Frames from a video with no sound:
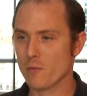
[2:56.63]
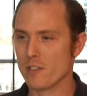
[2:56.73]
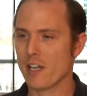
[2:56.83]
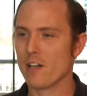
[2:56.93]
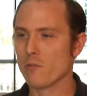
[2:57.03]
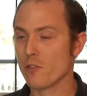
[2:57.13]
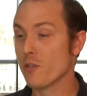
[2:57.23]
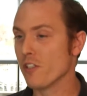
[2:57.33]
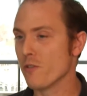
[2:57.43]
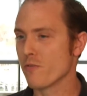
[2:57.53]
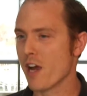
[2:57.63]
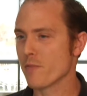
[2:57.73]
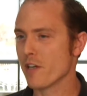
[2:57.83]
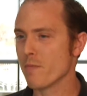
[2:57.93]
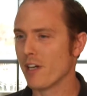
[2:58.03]
was how you could use
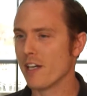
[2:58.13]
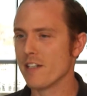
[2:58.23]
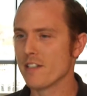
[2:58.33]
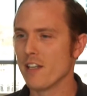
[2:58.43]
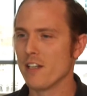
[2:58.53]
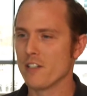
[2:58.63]
Raspberry Pis